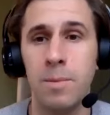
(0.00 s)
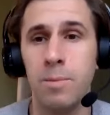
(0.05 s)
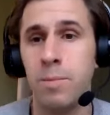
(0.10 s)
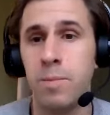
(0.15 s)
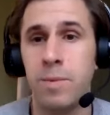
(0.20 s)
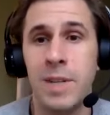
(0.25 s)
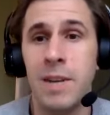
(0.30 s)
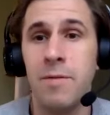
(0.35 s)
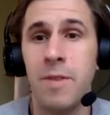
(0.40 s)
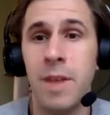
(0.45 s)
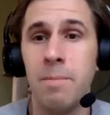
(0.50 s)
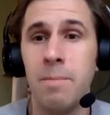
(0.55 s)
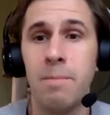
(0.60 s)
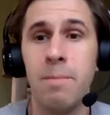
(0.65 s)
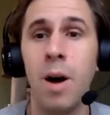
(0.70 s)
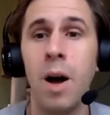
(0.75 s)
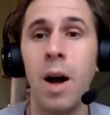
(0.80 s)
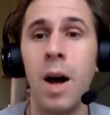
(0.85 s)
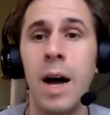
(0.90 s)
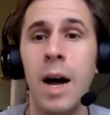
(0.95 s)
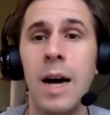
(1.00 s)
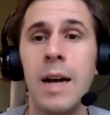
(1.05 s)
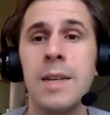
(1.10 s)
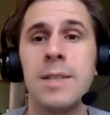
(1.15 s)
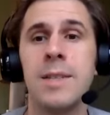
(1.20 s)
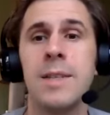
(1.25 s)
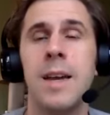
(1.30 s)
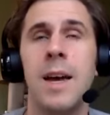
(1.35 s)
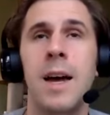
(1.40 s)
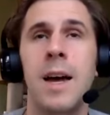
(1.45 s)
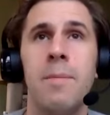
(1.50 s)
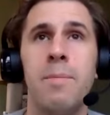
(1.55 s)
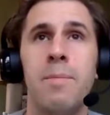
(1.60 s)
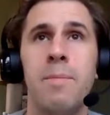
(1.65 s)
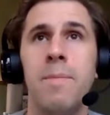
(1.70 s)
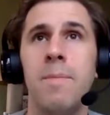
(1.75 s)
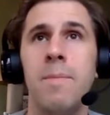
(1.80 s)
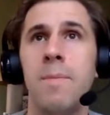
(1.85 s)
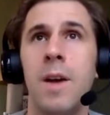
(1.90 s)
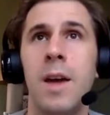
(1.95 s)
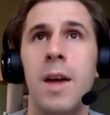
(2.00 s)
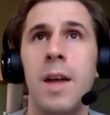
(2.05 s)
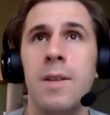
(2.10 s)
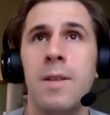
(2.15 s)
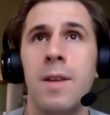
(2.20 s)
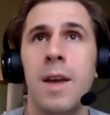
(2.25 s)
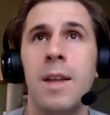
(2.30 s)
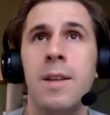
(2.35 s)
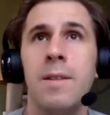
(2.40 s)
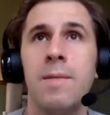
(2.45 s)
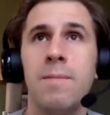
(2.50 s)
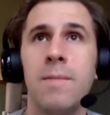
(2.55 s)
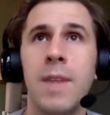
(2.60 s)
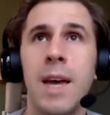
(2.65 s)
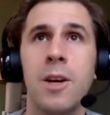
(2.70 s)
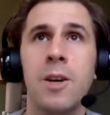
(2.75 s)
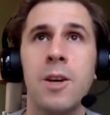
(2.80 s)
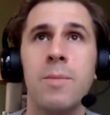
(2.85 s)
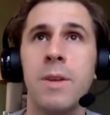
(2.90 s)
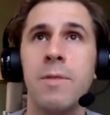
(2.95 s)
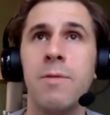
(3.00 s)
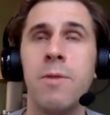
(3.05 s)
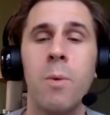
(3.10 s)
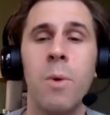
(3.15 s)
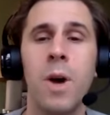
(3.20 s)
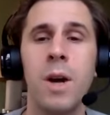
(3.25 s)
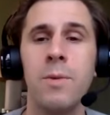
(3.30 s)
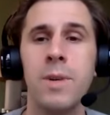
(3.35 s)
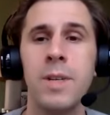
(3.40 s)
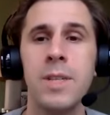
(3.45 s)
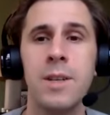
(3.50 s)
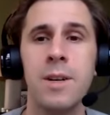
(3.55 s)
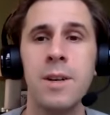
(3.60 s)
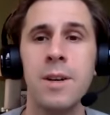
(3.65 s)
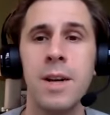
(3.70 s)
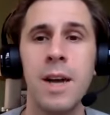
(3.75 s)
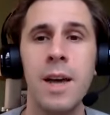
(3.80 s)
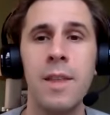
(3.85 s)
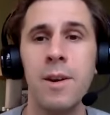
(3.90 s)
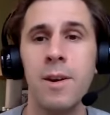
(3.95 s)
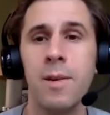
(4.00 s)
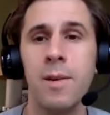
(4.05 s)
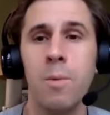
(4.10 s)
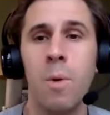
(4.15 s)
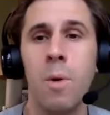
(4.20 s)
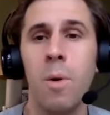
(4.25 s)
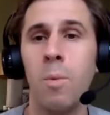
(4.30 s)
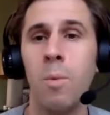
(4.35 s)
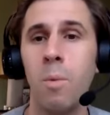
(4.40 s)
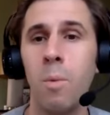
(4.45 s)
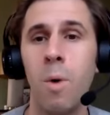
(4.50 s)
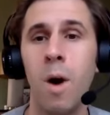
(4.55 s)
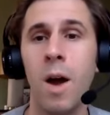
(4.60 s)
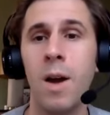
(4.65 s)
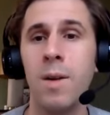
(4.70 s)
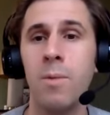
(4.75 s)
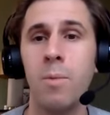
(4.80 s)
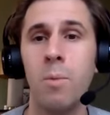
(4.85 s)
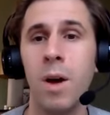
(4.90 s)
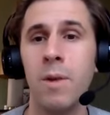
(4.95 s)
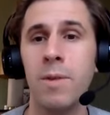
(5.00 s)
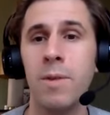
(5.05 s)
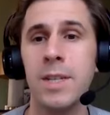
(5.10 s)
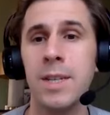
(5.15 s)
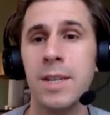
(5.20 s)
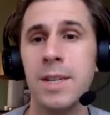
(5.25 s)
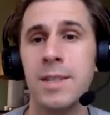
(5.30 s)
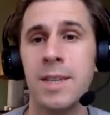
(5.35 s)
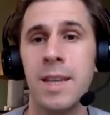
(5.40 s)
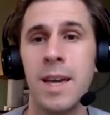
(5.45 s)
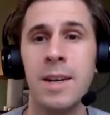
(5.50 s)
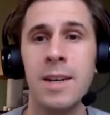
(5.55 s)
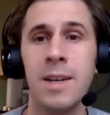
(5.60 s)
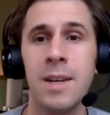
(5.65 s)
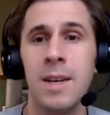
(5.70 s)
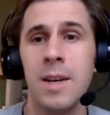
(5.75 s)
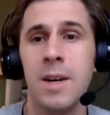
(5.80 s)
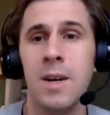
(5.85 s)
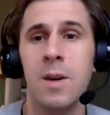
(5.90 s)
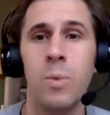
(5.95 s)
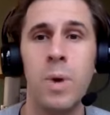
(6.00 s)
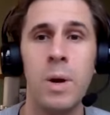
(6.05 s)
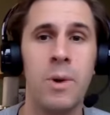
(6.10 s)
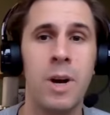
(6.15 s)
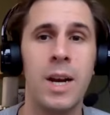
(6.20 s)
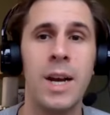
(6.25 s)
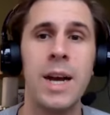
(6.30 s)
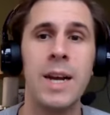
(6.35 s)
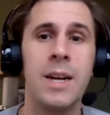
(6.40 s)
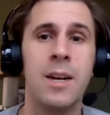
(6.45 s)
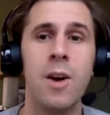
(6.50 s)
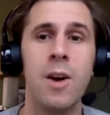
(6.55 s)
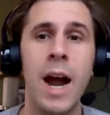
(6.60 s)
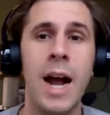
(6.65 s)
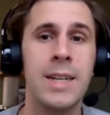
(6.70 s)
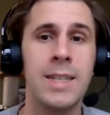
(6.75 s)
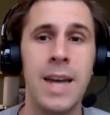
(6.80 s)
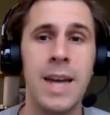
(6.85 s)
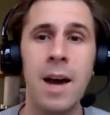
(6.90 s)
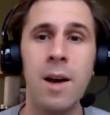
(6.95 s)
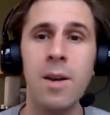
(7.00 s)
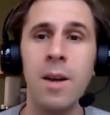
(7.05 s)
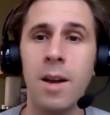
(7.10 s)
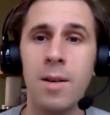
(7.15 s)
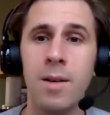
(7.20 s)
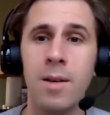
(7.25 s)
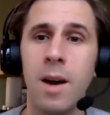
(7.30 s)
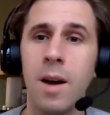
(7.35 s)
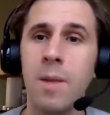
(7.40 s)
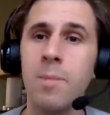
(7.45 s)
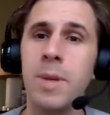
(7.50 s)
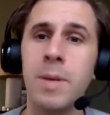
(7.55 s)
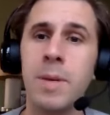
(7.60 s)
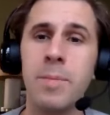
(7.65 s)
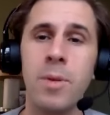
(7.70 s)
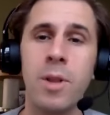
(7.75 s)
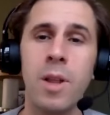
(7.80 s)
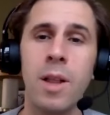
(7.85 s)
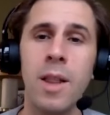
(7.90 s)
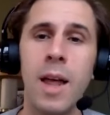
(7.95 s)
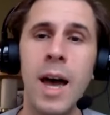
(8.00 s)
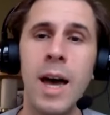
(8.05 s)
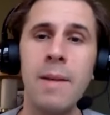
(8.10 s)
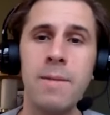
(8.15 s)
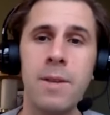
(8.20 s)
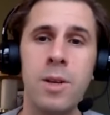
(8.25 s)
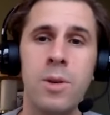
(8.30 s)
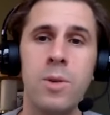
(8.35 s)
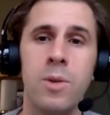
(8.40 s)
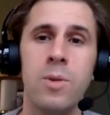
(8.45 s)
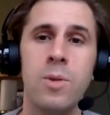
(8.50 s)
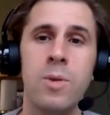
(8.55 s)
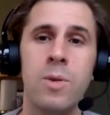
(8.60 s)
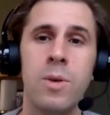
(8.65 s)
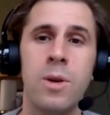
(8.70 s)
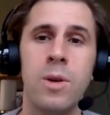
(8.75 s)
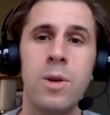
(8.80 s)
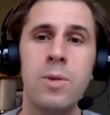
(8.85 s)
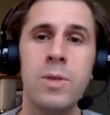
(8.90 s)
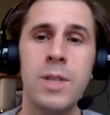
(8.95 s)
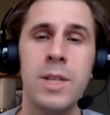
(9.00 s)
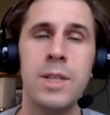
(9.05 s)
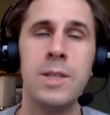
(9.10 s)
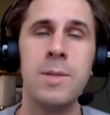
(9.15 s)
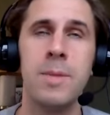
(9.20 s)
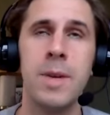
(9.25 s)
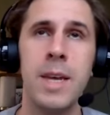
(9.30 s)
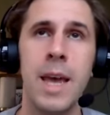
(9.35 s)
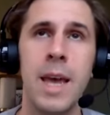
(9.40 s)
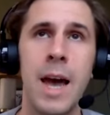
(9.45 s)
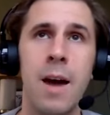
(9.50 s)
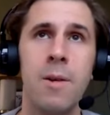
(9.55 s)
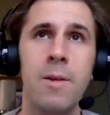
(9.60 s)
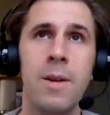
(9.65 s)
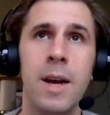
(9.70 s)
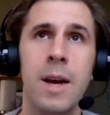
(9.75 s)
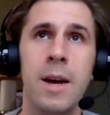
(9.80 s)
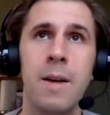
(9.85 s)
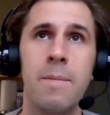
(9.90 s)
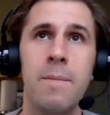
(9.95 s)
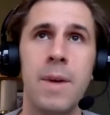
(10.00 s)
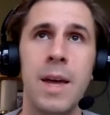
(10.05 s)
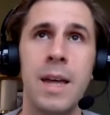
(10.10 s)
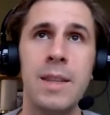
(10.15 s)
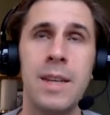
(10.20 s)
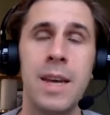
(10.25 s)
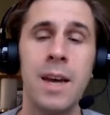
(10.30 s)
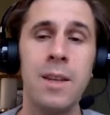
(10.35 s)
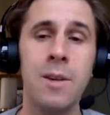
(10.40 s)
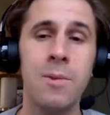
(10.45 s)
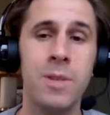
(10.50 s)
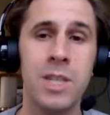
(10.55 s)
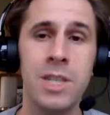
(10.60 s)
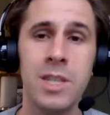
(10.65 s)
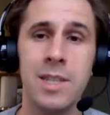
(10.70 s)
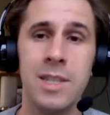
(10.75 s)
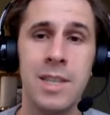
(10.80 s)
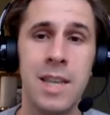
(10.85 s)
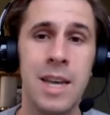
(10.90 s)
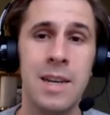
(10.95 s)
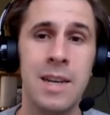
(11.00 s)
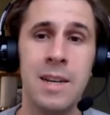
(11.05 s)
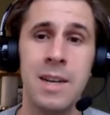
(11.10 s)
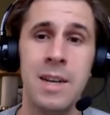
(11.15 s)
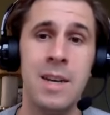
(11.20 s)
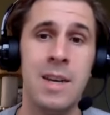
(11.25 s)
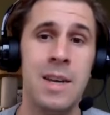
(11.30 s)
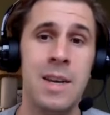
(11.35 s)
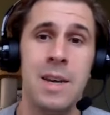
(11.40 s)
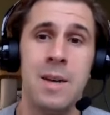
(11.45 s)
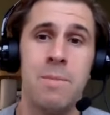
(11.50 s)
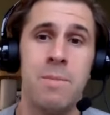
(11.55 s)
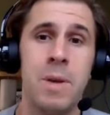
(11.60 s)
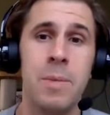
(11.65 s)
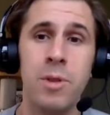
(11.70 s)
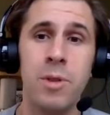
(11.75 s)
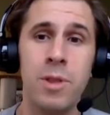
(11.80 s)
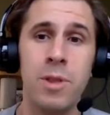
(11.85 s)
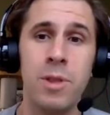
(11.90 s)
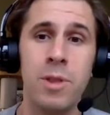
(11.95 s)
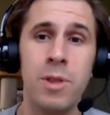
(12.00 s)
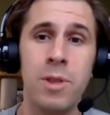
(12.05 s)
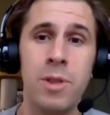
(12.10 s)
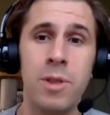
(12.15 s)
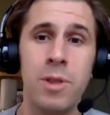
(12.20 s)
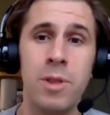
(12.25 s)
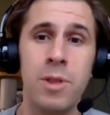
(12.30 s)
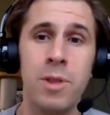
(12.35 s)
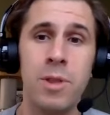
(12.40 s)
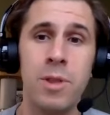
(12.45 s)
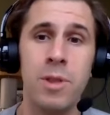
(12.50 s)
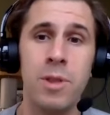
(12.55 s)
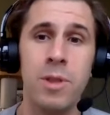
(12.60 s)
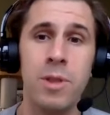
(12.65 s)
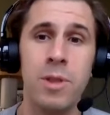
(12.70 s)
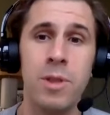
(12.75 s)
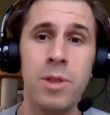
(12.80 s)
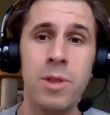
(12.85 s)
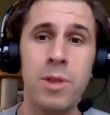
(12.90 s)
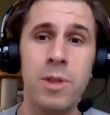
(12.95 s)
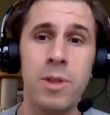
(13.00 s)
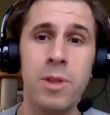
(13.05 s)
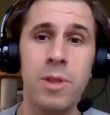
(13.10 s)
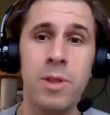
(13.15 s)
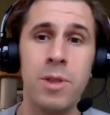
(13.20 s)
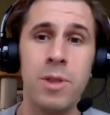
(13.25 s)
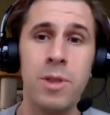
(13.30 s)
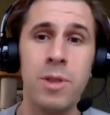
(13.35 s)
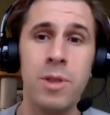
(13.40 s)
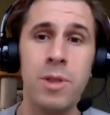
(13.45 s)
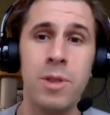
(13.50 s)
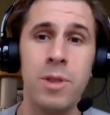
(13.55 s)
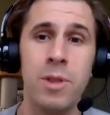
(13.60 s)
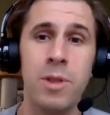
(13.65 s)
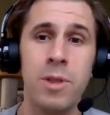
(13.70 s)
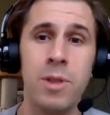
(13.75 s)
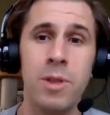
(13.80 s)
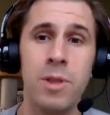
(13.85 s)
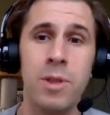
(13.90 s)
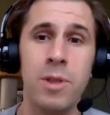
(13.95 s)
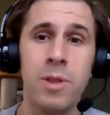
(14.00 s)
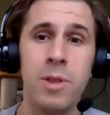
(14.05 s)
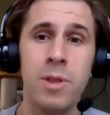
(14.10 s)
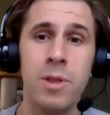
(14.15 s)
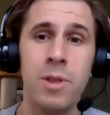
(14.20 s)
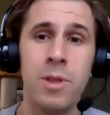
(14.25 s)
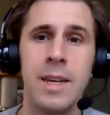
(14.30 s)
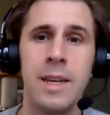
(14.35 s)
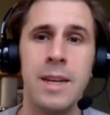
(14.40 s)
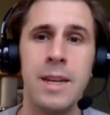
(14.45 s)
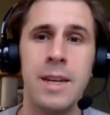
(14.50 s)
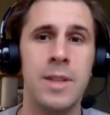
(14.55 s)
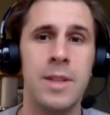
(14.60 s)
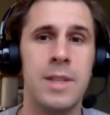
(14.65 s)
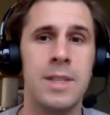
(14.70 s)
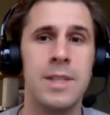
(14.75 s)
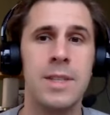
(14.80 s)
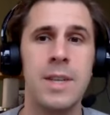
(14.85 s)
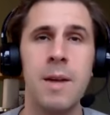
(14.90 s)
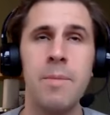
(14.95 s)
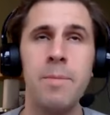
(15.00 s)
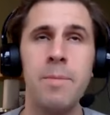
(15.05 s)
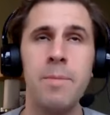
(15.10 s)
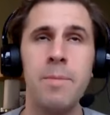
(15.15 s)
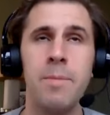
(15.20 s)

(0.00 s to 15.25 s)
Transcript: give them pause, and that could be for one reason or another. One reason is that WeWork kind of cracked down on people a lot who did speak out, and the other was just that people thought they were going to get rich. If you were an executive at this